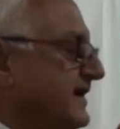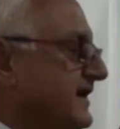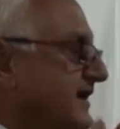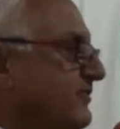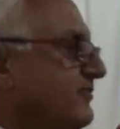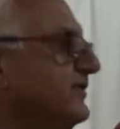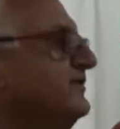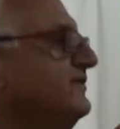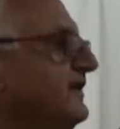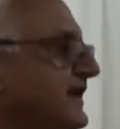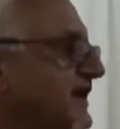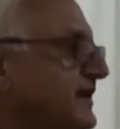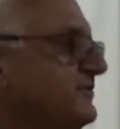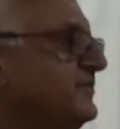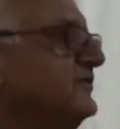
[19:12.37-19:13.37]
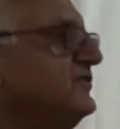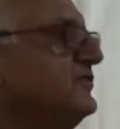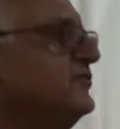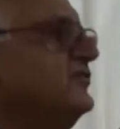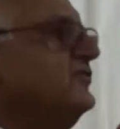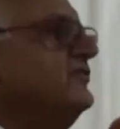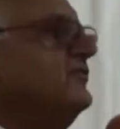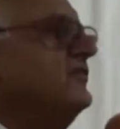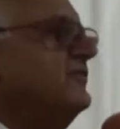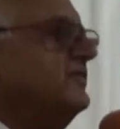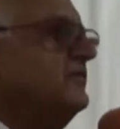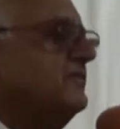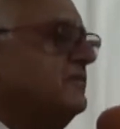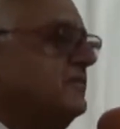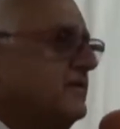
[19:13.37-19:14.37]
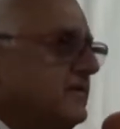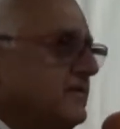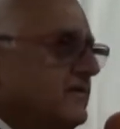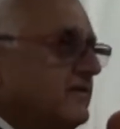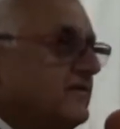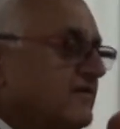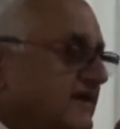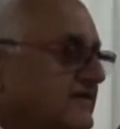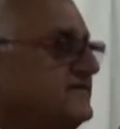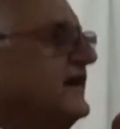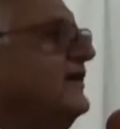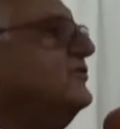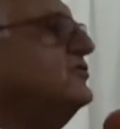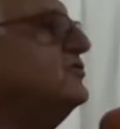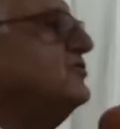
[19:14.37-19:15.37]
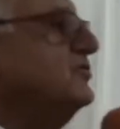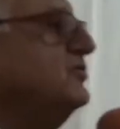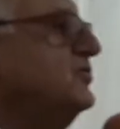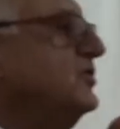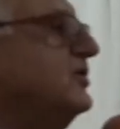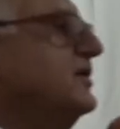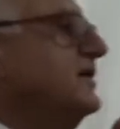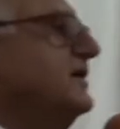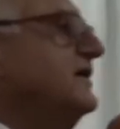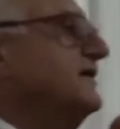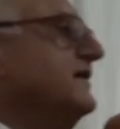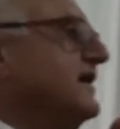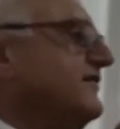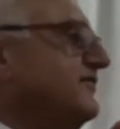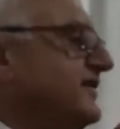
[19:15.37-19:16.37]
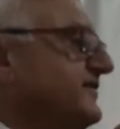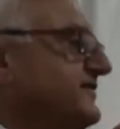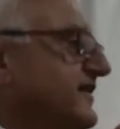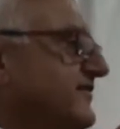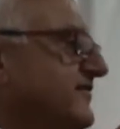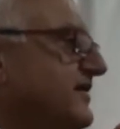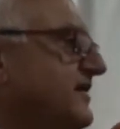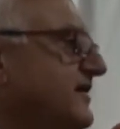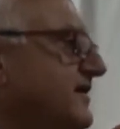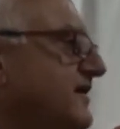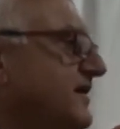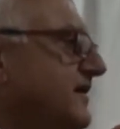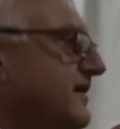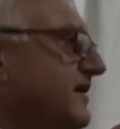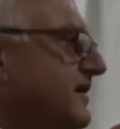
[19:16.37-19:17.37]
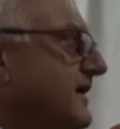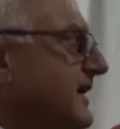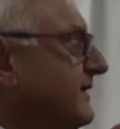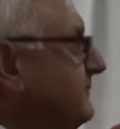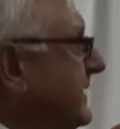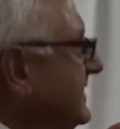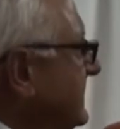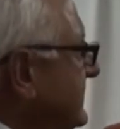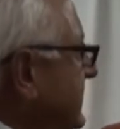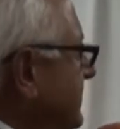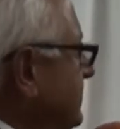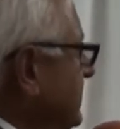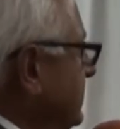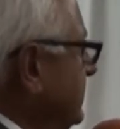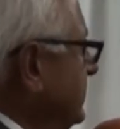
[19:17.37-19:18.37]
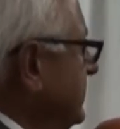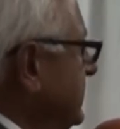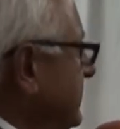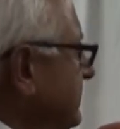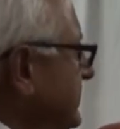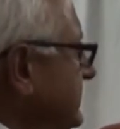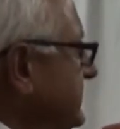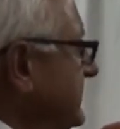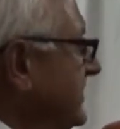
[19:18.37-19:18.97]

he was able to reach out to the Governor General. Uh, by that time, it was a Governor